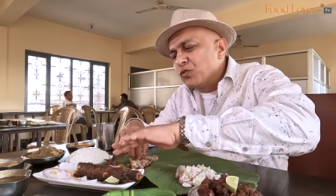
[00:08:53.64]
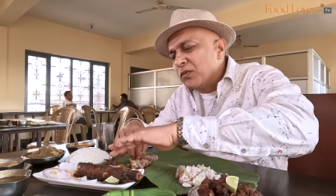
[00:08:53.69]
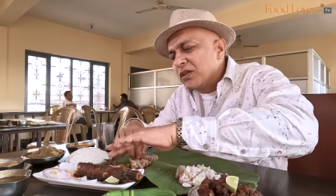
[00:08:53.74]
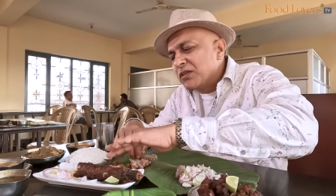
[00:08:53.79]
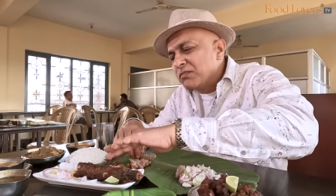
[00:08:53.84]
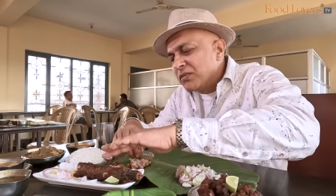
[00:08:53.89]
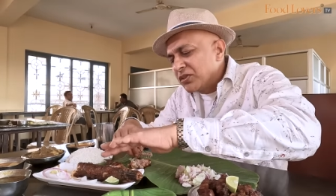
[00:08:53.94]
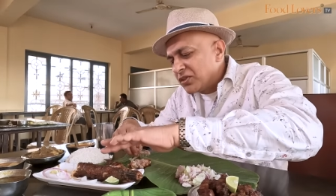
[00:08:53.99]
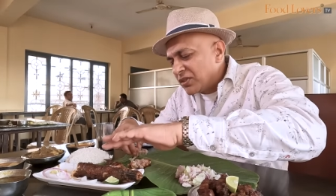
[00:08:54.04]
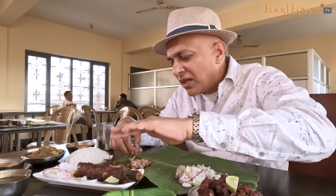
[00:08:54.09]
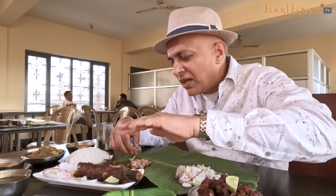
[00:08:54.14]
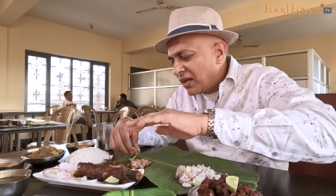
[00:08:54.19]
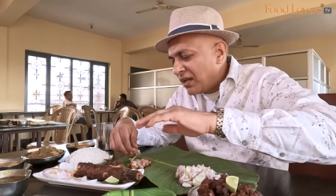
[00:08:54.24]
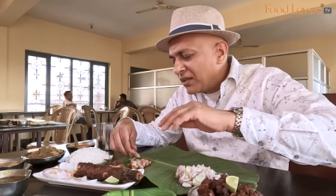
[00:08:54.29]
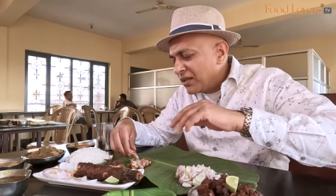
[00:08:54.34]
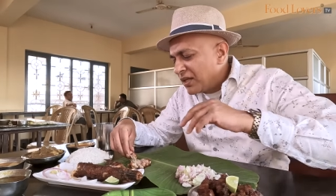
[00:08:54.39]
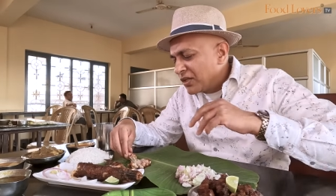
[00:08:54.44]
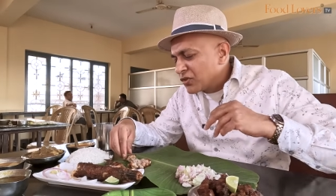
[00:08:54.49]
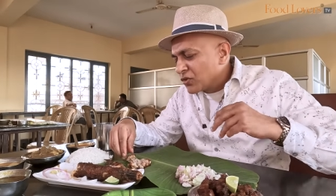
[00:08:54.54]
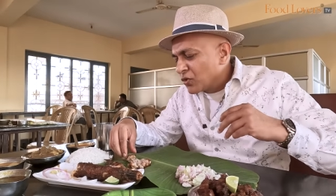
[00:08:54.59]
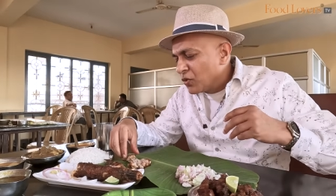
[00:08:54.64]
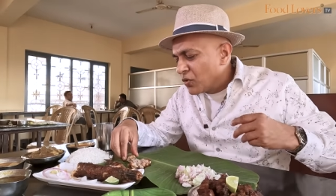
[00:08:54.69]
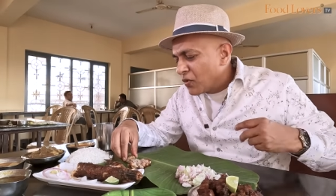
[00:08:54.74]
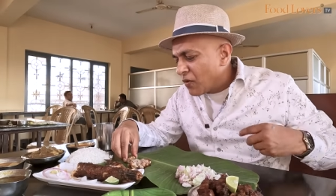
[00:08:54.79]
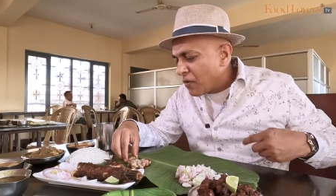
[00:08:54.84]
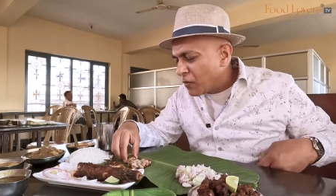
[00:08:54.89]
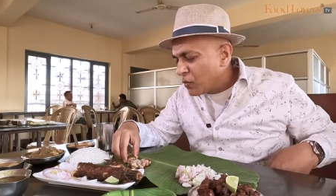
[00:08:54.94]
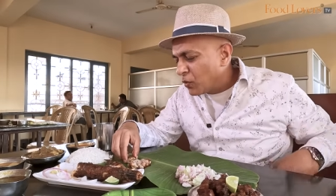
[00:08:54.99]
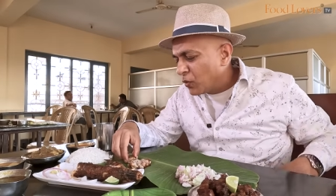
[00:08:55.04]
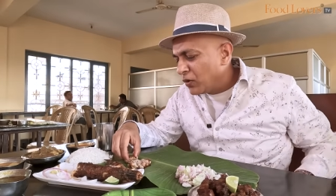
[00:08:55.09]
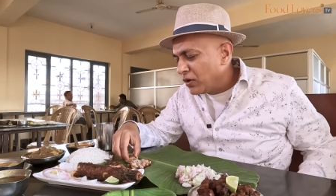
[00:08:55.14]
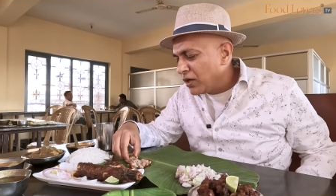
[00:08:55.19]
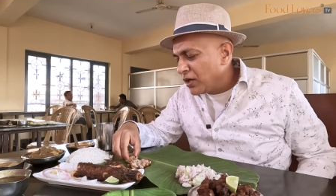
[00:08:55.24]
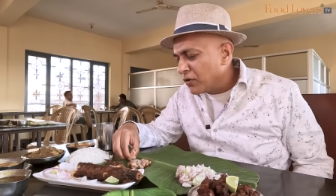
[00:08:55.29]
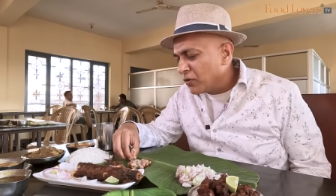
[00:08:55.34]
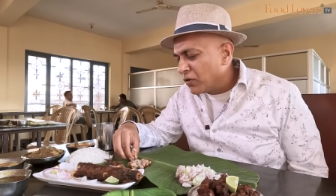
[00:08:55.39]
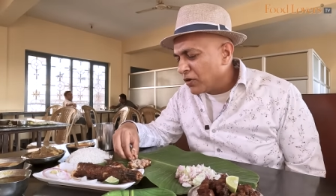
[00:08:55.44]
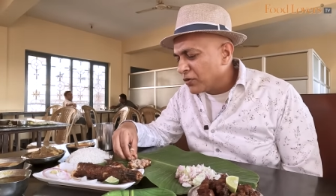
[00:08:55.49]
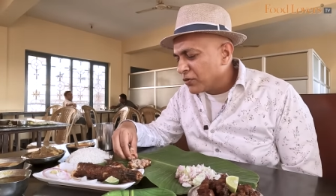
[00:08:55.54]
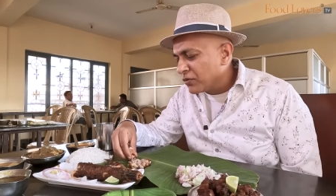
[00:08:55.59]
too much masala that's
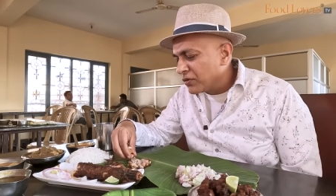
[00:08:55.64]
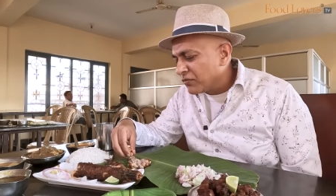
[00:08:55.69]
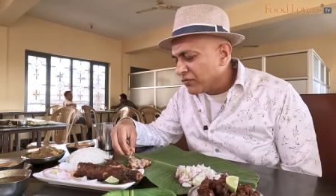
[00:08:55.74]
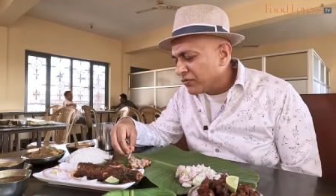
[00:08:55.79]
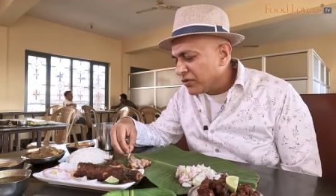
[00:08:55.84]
holding on to the